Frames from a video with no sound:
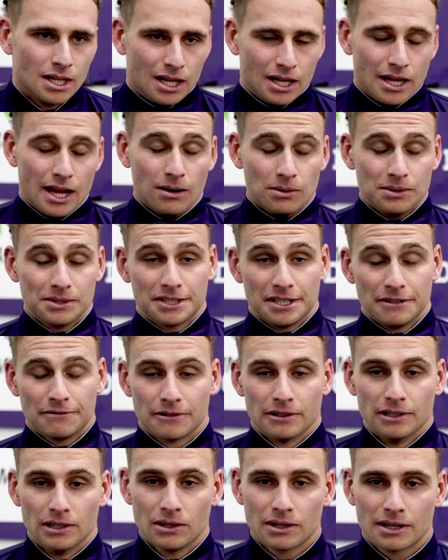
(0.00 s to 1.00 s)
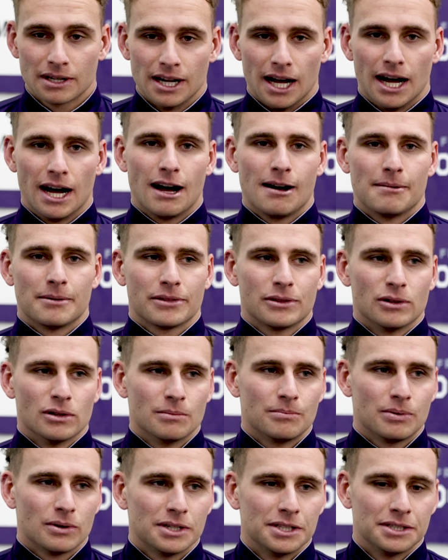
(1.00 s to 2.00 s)
Yeah, it was a different look. I thought
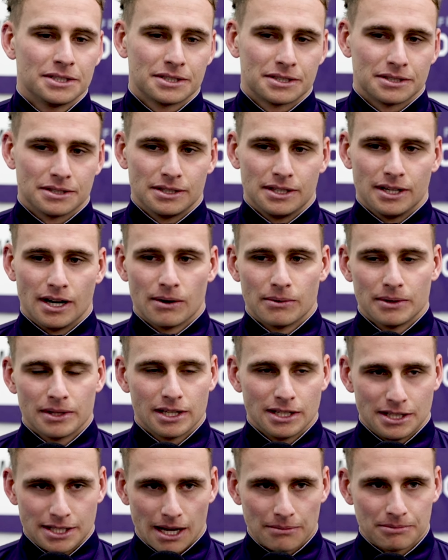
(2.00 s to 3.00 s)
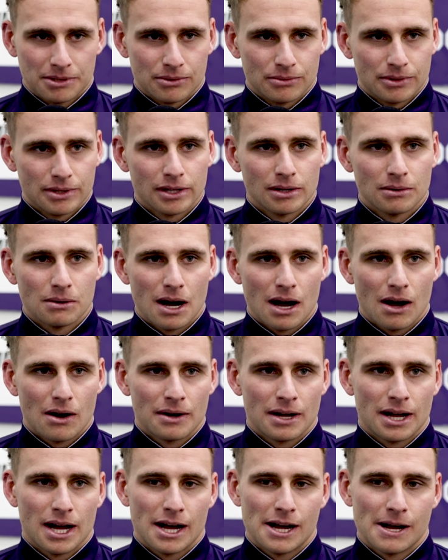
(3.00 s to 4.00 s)
the boys, you know, really adapted really
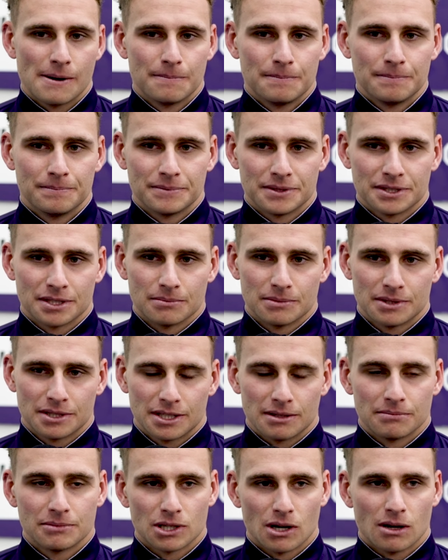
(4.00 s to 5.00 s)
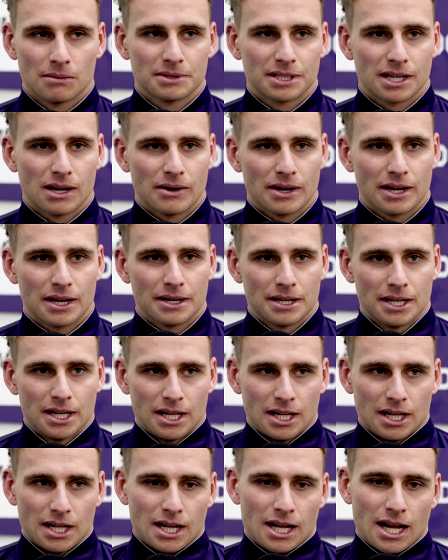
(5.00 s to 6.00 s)
well. Sometimes they were
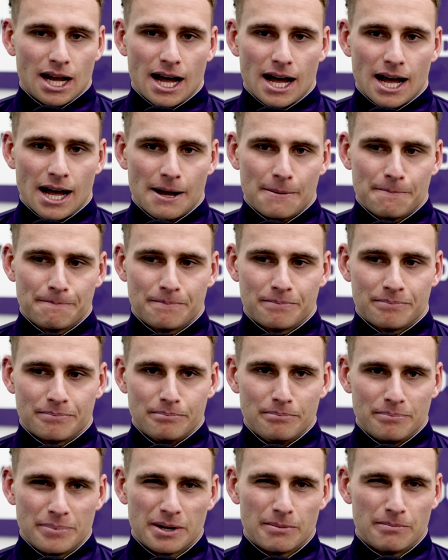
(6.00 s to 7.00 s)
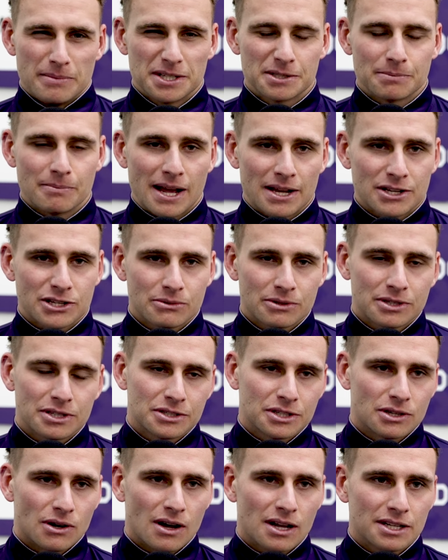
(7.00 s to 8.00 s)
a bit of mismatch with
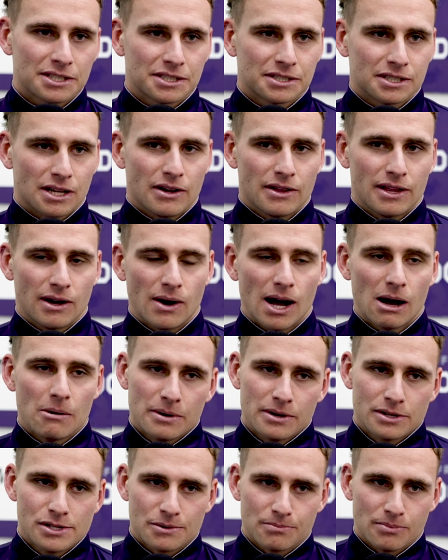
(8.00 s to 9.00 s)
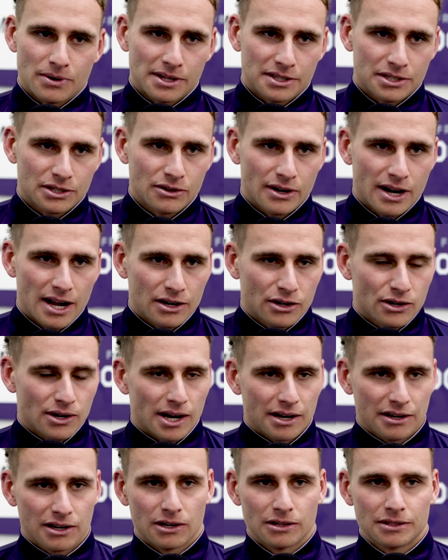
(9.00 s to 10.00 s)
size, so they were able to just bring it to ground,
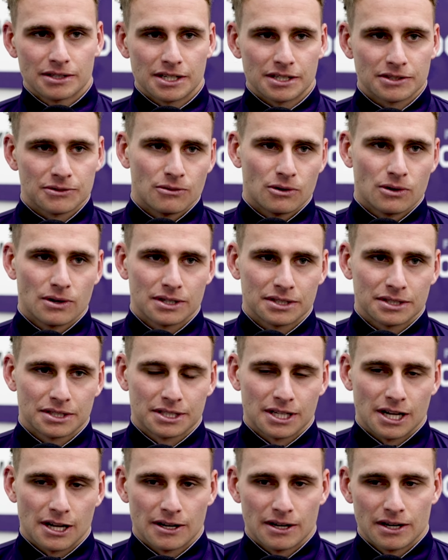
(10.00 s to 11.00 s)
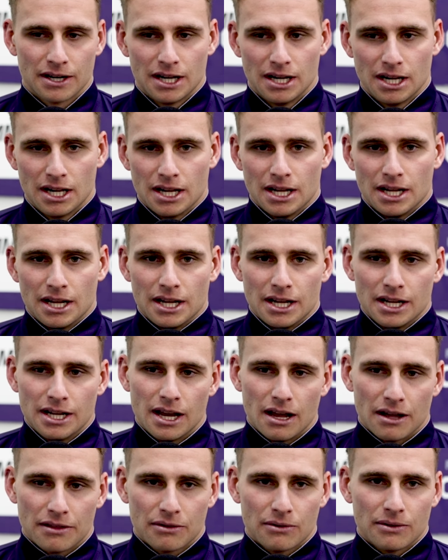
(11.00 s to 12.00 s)
create a contest for us. So
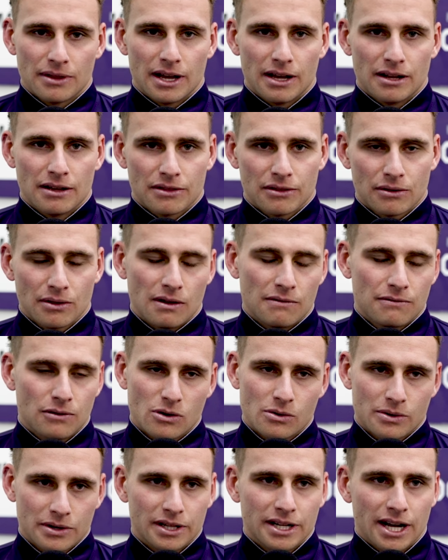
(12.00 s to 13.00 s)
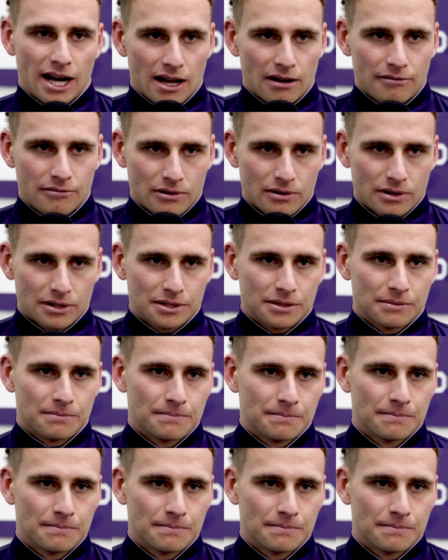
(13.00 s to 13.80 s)
yeah, I thought they fought really hard for us.